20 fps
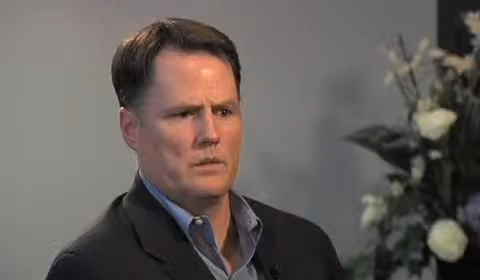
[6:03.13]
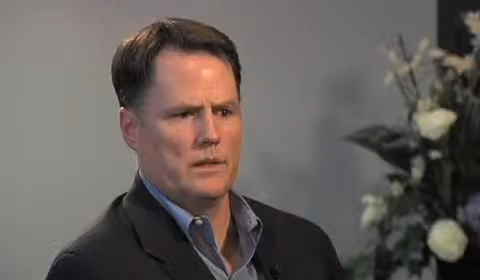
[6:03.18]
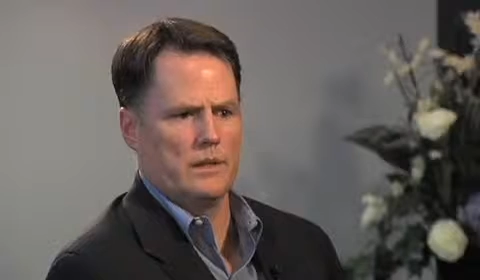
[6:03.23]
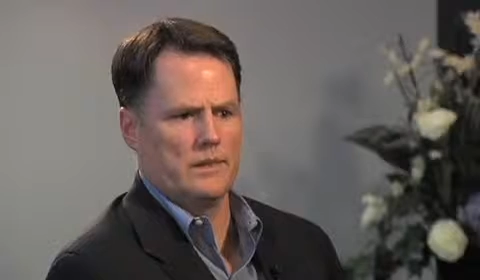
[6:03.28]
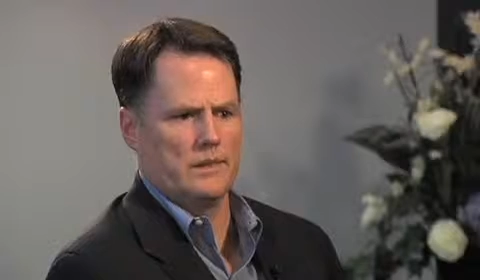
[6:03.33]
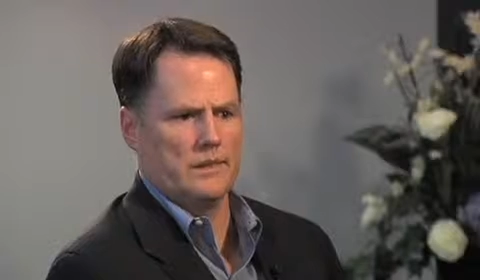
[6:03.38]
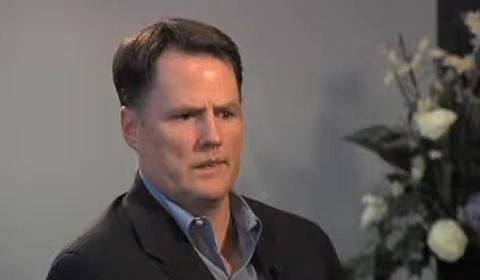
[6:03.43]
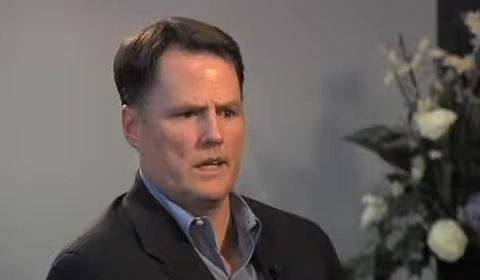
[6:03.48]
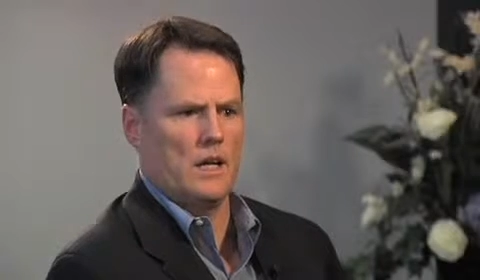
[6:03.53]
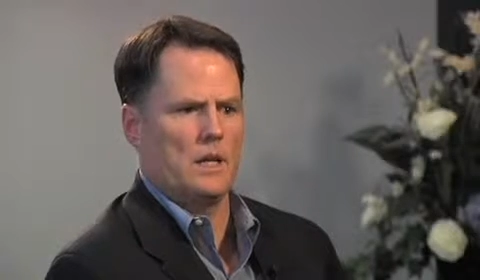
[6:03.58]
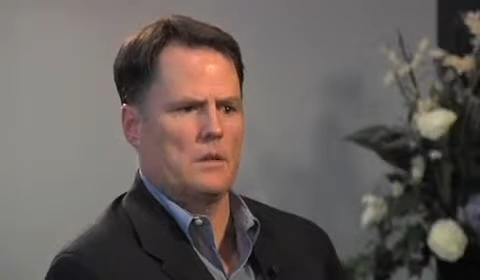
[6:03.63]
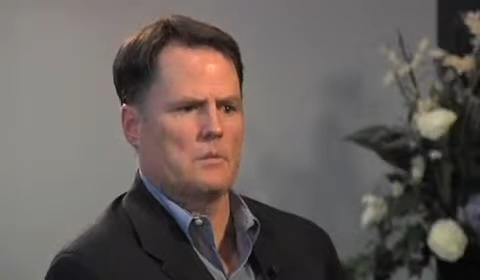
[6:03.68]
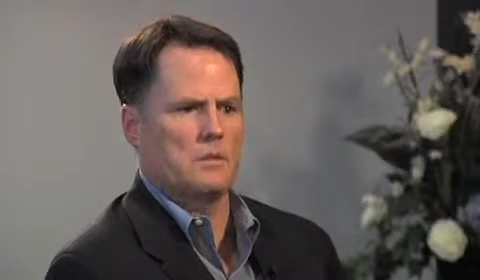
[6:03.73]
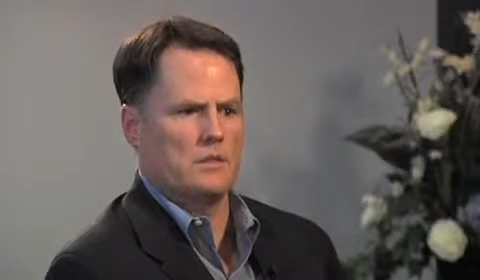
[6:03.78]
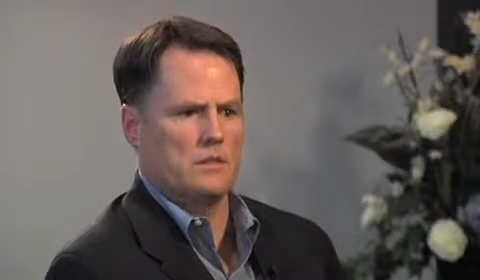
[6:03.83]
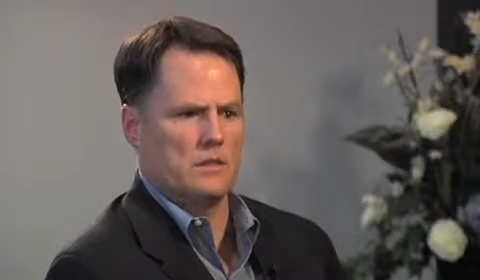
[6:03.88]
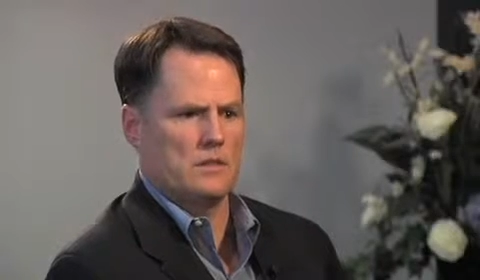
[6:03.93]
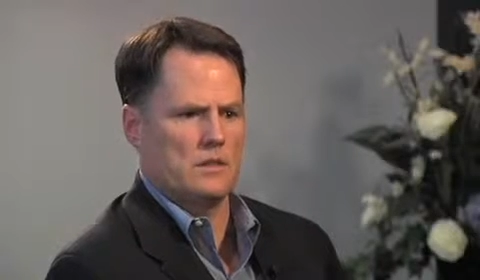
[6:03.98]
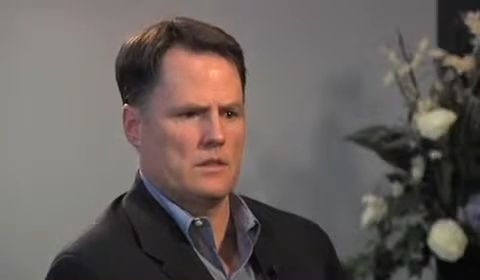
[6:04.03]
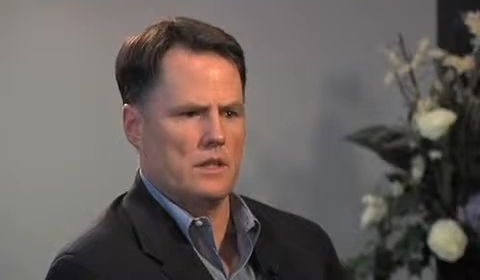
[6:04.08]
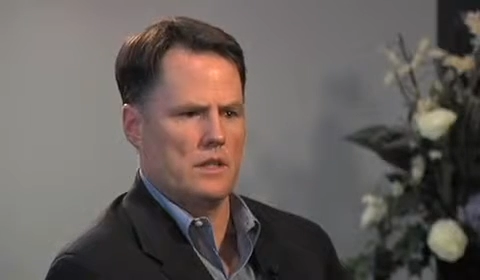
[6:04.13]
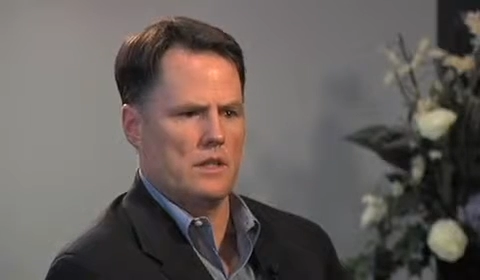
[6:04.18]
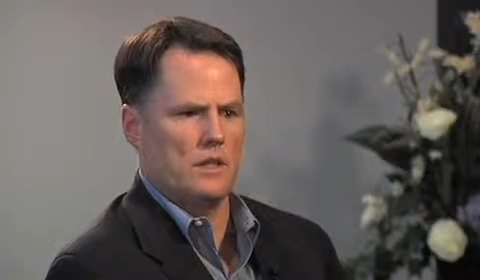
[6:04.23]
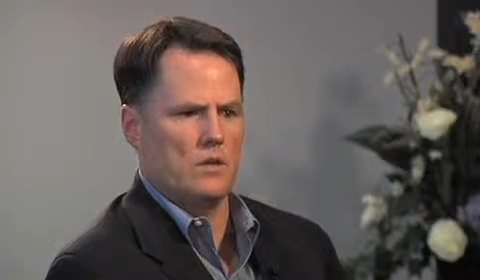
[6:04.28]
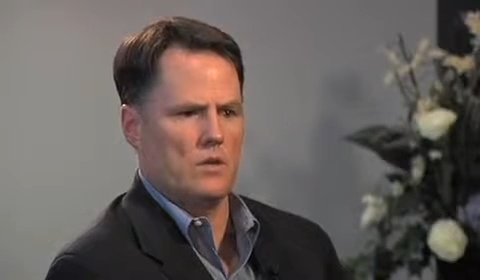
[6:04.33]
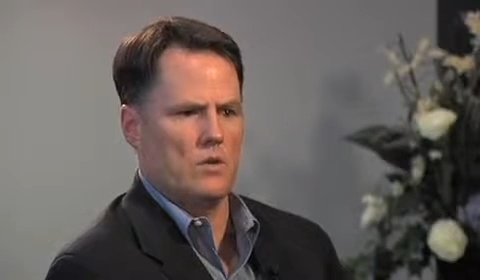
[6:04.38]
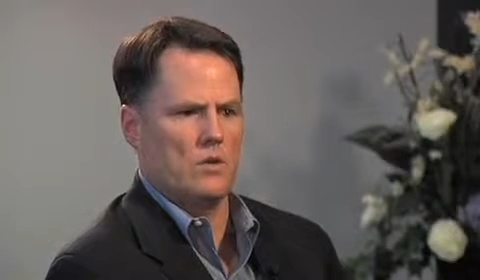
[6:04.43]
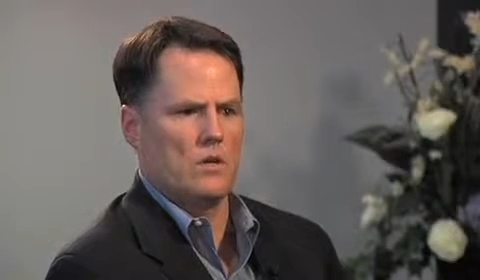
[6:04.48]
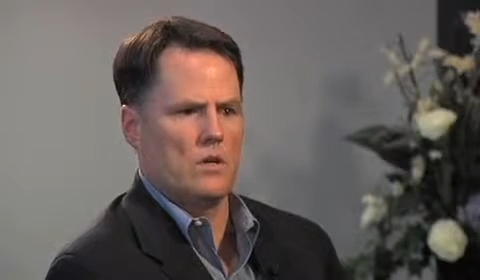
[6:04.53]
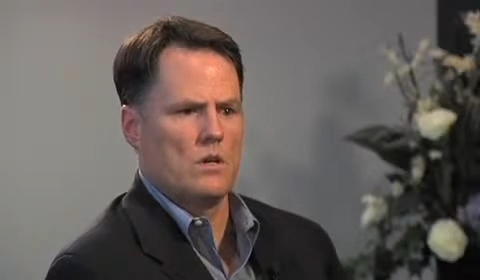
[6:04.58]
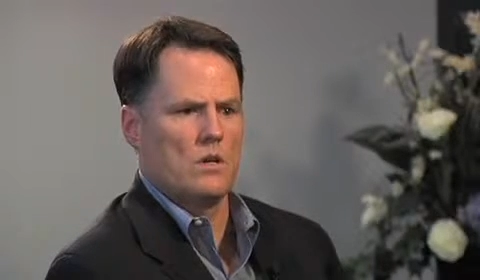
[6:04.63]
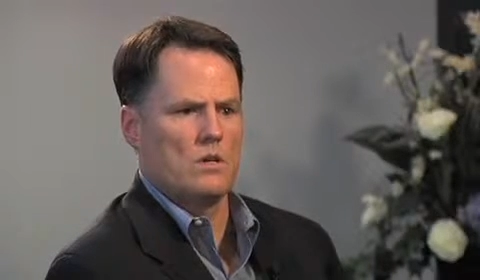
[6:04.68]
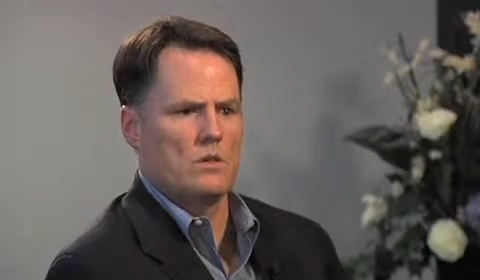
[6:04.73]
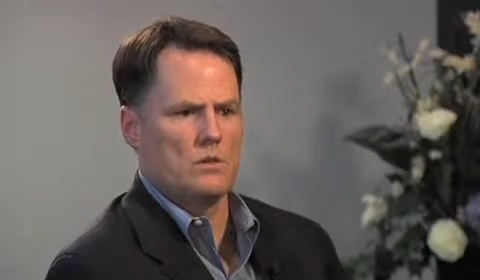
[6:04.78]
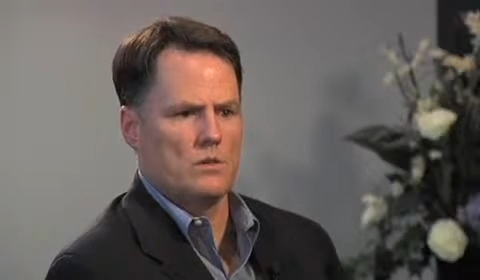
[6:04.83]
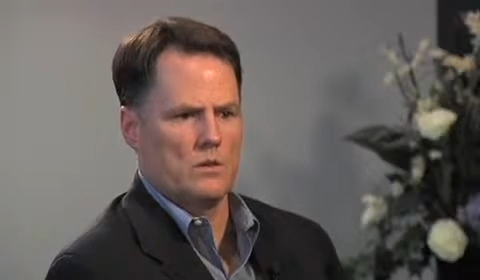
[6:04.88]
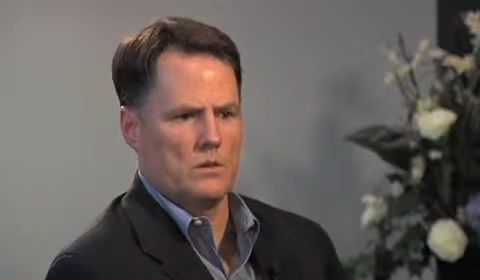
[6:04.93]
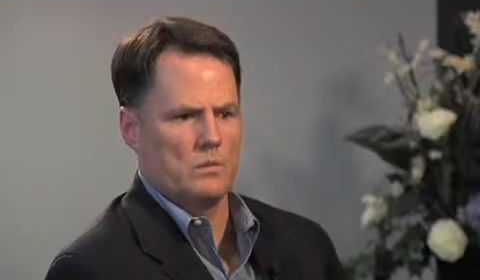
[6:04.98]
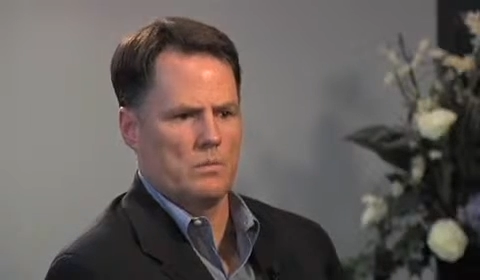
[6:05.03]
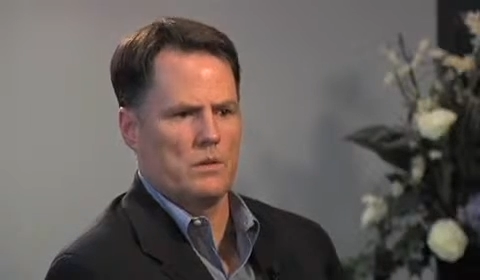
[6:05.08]
brings economies of scale
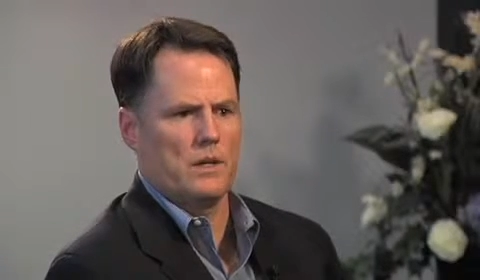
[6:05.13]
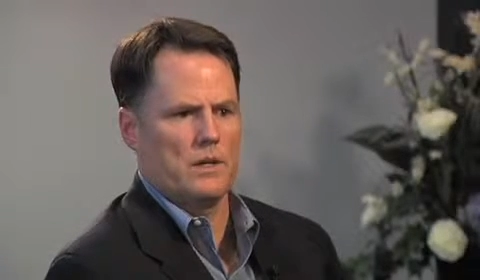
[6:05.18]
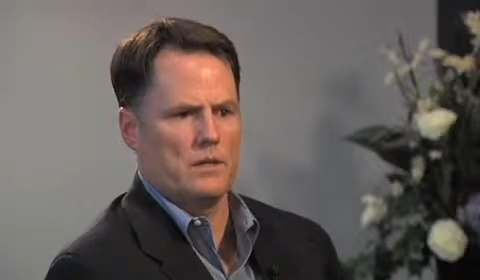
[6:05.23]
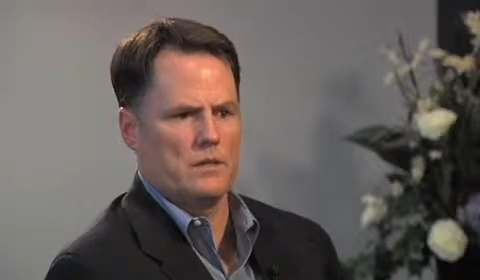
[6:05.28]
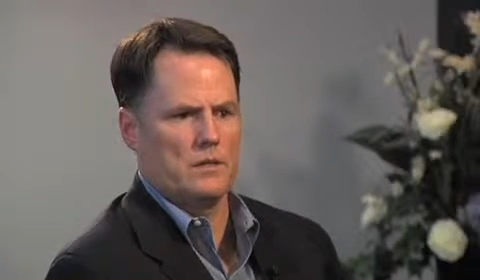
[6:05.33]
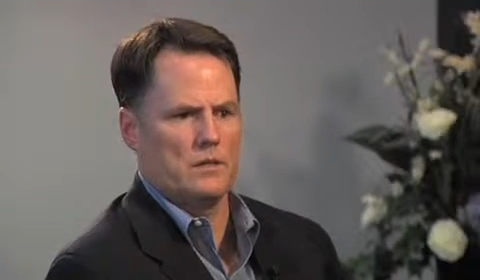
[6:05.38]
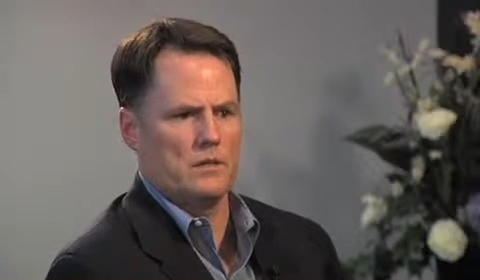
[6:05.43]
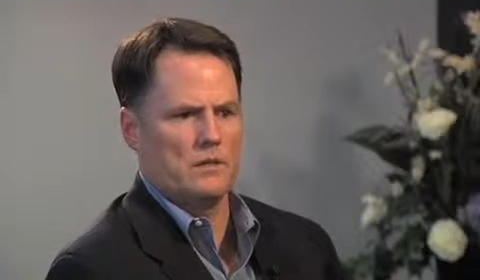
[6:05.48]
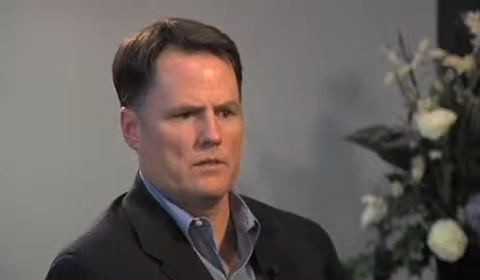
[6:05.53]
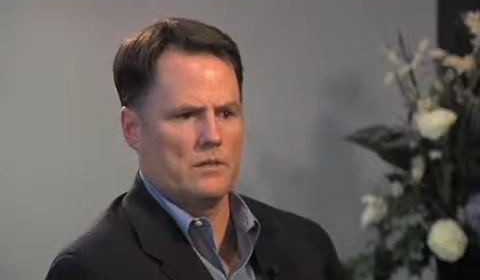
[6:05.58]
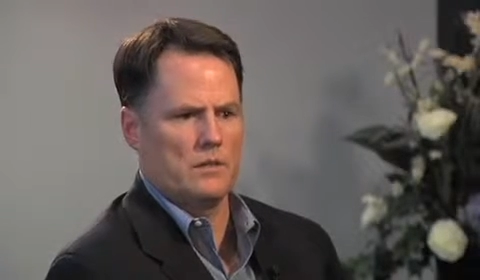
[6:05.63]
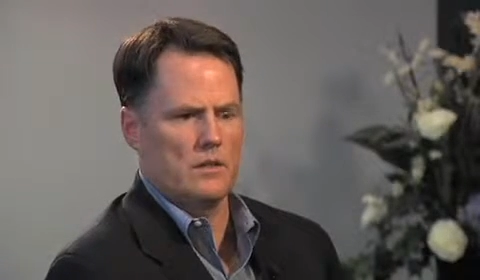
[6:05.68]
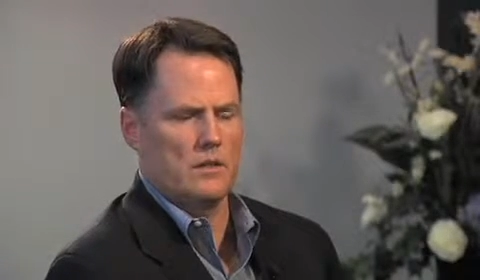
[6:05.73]
to the pricing